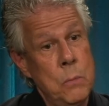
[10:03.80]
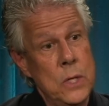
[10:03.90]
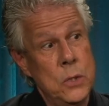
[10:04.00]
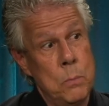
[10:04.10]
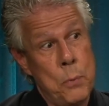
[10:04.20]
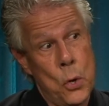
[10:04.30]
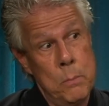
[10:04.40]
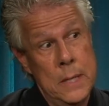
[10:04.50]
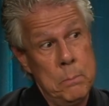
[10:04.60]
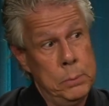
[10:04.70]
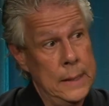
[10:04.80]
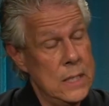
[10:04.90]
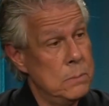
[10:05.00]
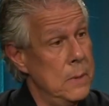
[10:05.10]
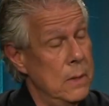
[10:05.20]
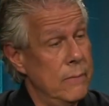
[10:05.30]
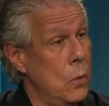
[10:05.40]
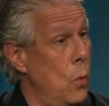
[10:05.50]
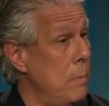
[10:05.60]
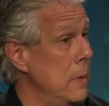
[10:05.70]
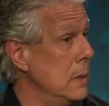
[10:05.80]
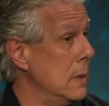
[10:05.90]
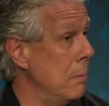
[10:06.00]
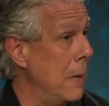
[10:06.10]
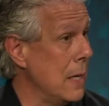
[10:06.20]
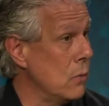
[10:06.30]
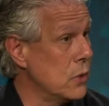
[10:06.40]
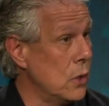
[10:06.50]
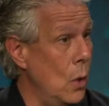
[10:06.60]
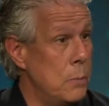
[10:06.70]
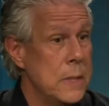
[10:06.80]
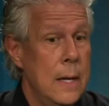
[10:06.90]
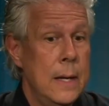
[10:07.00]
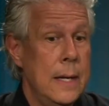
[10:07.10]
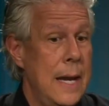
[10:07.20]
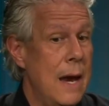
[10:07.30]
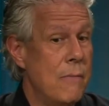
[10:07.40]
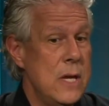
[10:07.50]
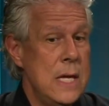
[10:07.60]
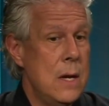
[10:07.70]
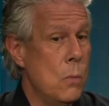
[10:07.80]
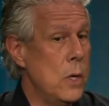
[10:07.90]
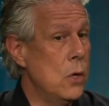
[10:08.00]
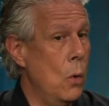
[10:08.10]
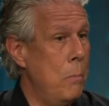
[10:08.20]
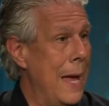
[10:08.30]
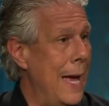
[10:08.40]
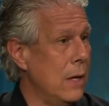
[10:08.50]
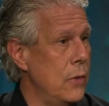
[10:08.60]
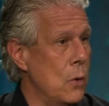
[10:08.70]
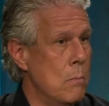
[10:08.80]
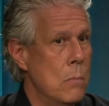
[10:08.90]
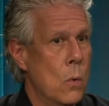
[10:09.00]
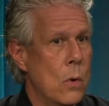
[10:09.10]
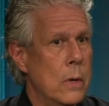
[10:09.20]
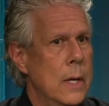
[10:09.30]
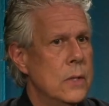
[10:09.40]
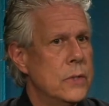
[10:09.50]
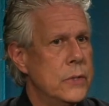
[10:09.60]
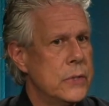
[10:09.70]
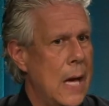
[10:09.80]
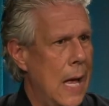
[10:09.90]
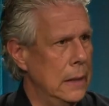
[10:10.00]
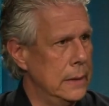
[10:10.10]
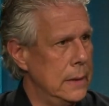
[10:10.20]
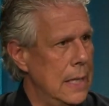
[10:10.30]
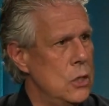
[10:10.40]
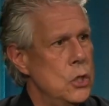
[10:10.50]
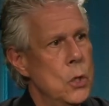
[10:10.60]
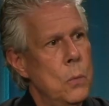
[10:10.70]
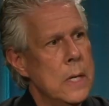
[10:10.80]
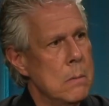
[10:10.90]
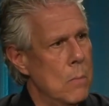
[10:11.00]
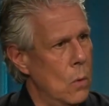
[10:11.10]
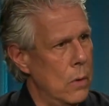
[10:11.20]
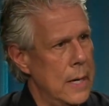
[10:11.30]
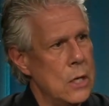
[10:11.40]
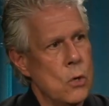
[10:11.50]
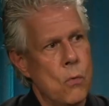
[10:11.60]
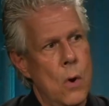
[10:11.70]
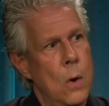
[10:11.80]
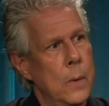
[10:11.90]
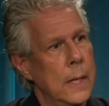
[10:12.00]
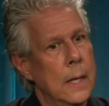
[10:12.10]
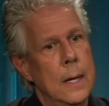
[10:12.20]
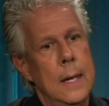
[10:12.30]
we do permanent placement of equipment and microscopes, and every year we go back, they're more solid and doing more and growing.